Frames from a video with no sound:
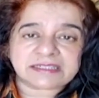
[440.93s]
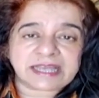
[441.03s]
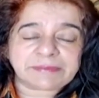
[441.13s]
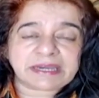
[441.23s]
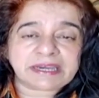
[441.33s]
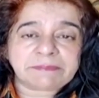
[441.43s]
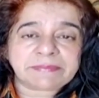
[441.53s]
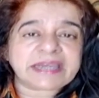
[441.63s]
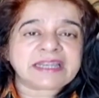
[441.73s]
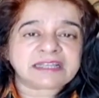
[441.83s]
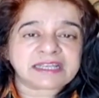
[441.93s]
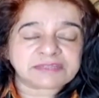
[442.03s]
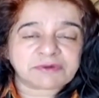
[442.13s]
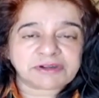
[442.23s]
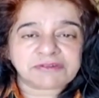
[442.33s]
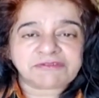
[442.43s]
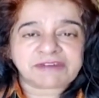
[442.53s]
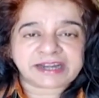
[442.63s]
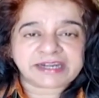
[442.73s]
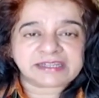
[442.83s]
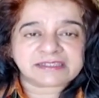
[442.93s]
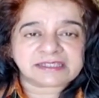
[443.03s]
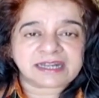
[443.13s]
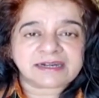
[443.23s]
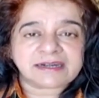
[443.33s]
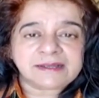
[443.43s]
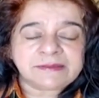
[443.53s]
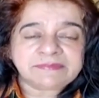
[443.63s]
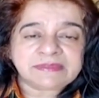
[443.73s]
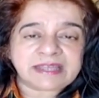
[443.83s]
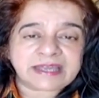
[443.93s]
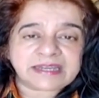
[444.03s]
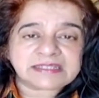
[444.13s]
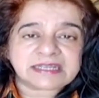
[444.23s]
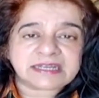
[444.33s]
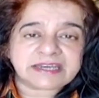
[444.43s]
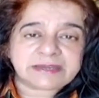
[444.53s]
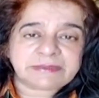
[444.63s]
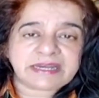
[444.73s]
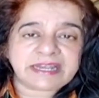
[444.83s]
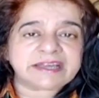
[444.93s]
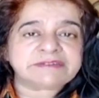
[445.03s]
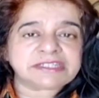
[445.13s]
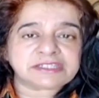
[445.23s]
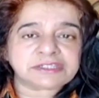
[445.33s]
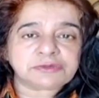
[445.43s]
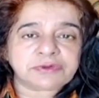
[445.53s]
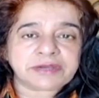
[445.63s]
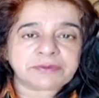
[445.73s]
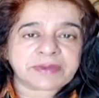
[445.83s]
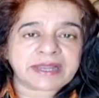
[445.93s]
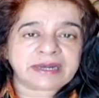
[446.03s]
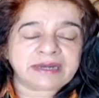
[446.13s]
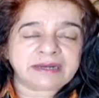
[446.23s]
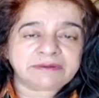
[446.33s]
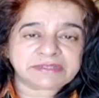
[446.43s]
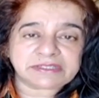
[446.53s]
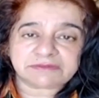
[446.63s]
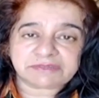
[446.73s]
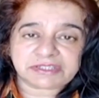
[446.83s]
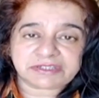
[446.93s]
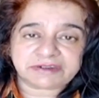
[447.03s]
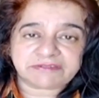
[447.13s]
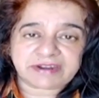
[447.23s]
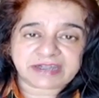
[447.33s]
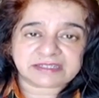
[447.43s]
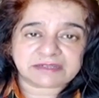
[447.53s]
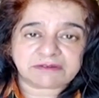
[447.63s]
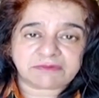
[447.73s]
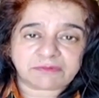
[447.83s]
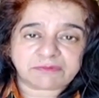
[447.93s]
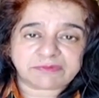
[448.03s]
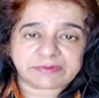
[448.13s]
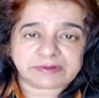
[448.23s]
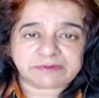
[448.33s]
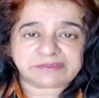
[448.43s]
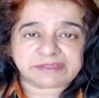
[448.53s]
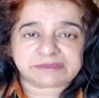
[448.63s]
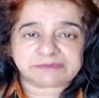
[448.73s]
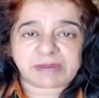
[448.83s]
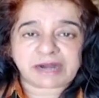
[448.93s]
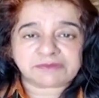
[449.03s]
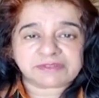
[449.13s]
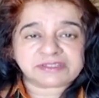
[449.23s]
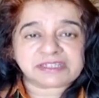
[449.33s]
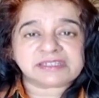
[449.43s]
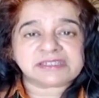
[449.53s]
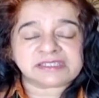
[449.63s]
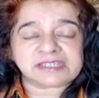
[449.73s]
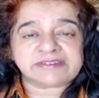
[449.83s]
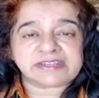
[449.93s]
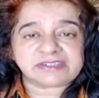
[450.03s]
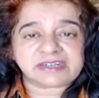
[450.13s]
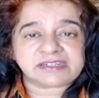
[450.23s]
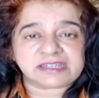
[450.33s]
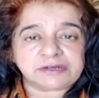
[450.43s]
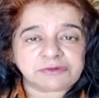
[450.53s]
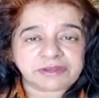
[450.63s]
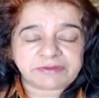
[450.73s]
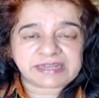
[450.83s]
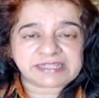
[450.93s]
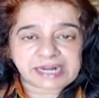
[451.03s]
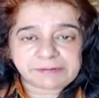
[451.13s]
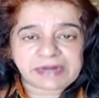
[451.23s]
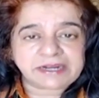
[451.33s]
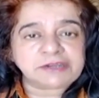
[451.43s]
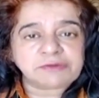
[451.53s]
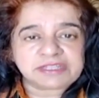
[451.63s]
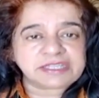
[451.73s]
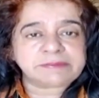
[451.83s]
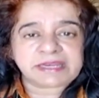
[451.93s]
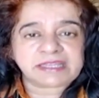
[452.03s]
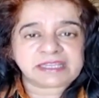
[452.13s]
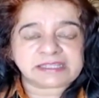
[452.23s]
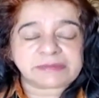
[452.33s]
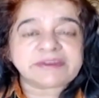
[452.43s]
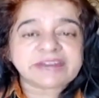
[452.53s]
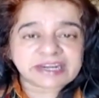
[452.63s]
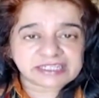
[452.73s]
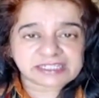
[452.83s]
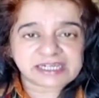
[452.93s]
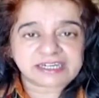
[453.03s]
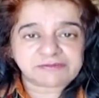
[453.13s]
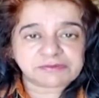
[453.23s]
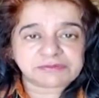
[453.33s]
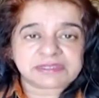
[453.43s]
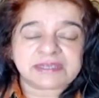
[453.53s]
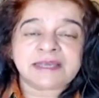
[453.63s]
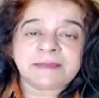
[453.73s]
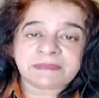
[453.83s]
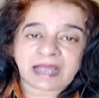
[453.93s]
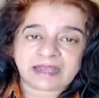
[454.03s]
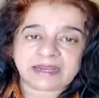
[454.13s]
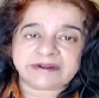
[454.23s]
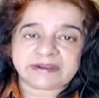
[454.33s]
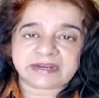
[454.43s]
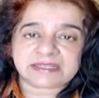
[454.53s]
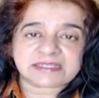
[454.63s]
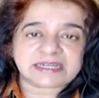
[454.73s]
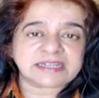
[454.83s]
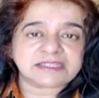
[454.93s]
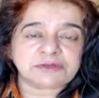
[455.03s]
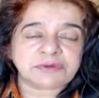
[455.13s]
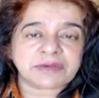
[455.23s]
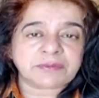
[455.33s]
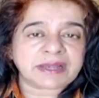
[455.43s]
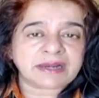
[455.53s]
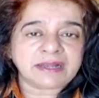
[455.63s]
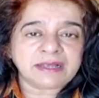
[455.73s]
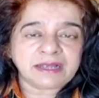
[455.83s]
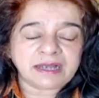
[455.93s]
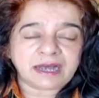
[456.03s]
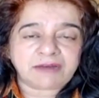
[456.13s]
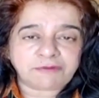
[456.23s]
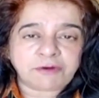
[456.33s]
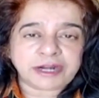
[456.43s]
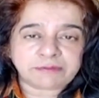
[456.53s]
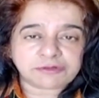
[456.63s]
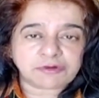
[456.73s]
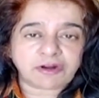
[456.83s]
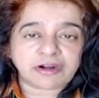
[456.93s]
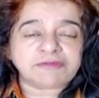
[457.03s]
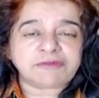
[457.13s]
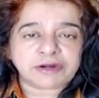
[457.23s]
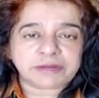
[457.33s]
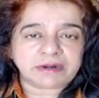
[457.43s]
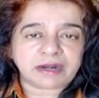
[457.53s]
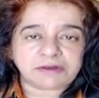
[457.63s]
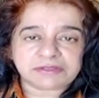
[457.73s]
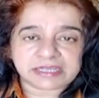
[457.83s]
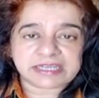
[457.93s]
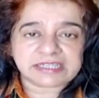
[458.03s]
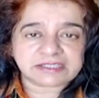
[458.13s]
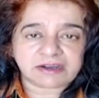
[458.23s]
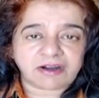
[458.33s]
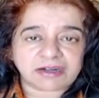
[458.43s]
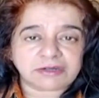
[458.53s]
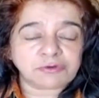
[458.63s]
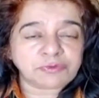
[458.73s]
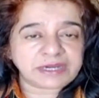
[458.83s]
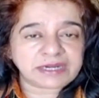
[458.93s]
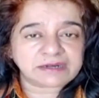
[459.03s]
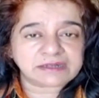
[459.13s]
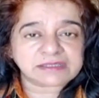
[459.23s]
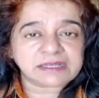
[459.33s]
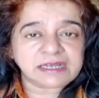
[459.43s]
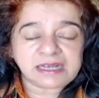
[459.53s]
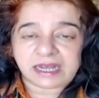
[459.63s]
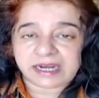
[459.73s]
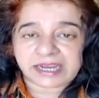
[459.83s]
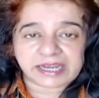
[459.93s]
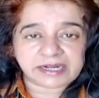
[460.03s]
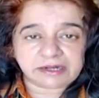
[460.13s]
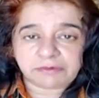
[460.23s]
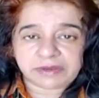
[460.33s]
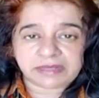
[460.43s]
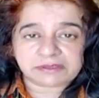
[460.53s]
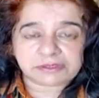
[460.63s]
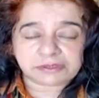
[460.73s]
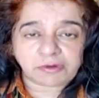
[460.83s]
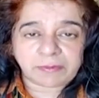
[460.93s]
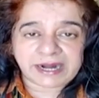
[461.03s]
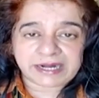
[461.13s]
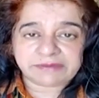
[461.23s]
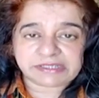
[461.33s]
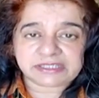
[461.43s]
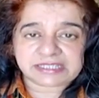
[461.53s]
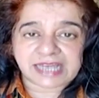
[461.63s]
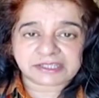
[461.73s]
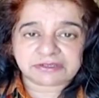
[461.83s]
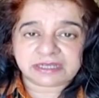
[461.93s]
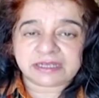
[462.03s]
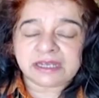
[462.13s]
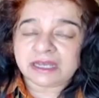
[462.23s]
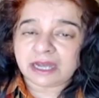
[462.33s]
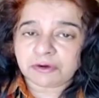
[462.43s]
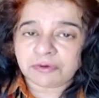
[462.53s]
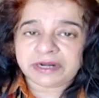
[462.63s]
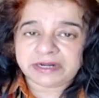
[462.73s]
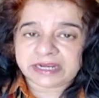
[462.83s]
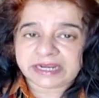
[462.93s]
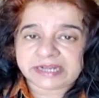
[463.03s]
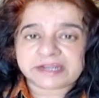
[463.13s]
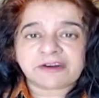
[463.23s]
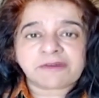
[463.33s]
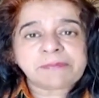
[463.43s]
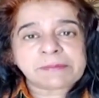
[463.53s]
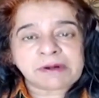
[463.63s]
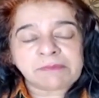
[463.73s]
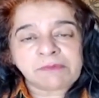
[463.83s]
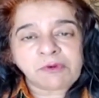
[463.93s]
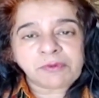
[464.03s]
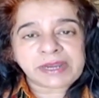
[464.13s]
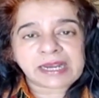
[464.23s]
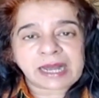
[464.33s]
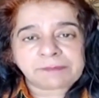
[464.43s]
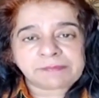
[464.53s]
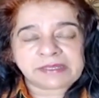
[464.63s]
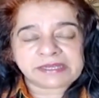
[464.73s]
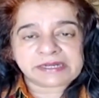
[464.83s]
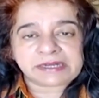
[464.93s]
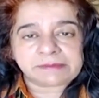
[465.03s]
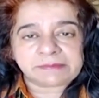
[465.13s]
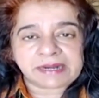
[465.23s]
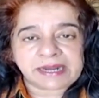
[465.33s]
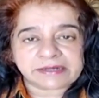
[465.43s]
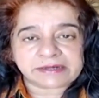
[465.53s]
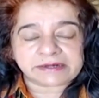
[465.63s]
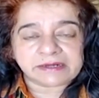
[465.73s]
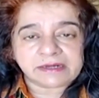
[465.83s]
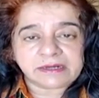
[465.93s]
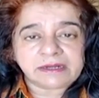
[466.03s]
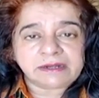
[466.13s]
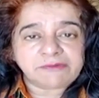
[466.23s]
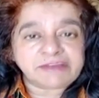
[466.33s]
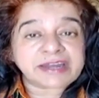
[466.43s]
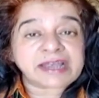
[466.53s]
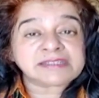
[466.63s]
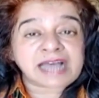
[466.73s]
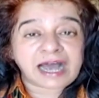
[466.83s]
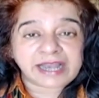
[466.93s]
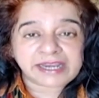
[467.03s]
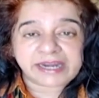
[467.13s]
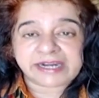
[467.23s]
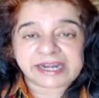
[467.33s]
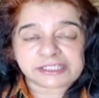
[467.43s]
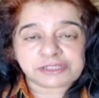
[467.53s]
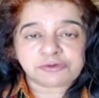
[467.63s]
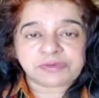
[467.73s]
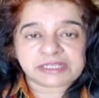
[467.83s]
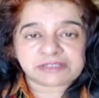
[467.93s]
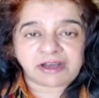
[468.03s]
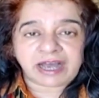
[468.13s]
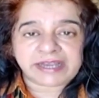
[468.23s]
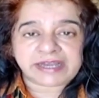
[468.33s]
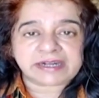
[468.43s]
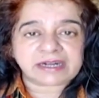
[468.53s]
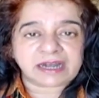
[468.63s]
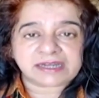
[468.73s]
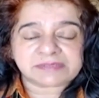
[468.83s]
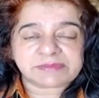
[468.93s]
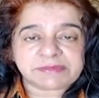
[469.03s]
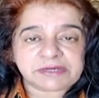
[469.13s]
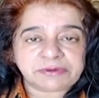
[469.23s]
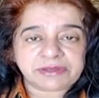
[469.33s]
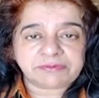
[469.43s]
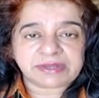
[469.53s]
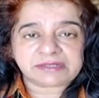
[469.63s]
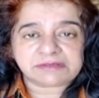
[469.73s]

See, I mean, in many things, what you find is that there is a creamy layer which is doing well, which reflects, you know, which part of the citizens and residents are doing well. And that pattern you will see in many things. I mean, real estate, if you see high-end real estate is doing well, affordable, so-called affordable housing is not. Two-wheelers, again, doing so badly, which is actually a good indicator of people moving up the income ladder. Whereas high-end SUVs or high-end cars may be doing well.